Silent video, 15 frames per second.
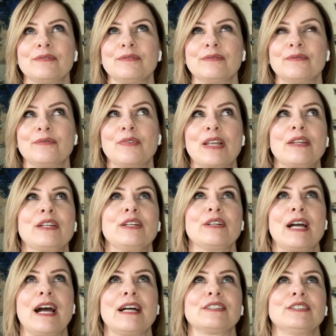whether you're
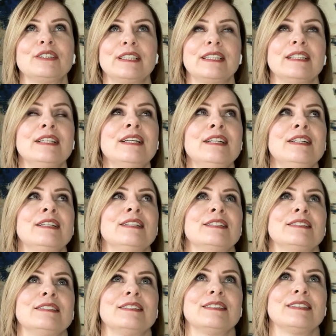actually
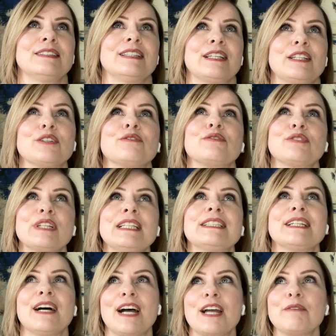your free
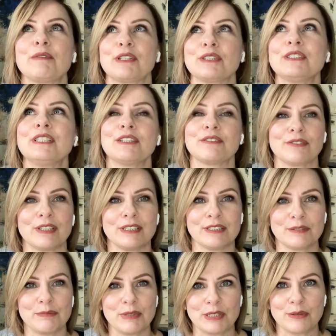time. There's difference
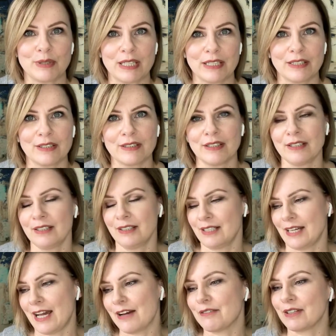between
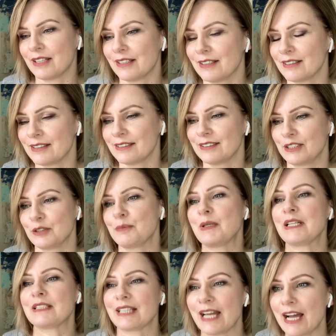having, just
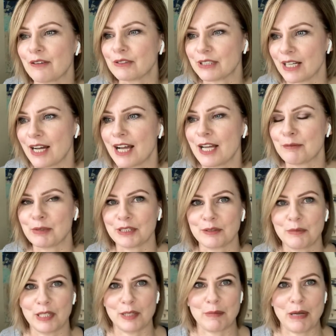because I have time doesn't
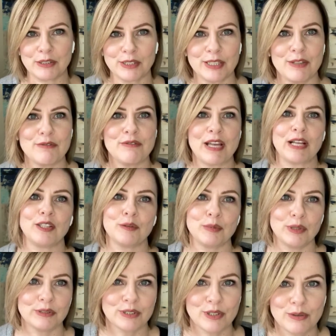mean I'm actually
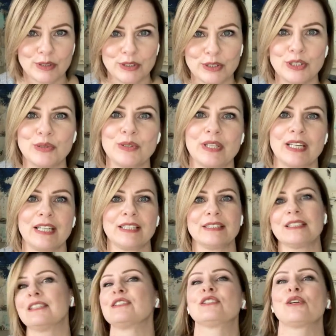available to go and do things.
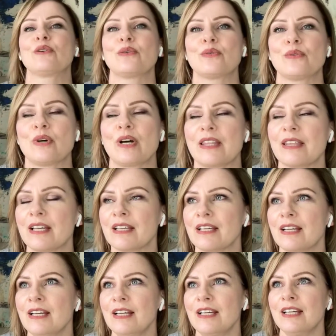And so I think
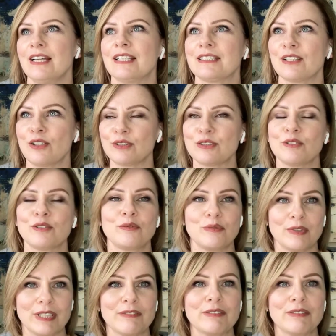it's also giving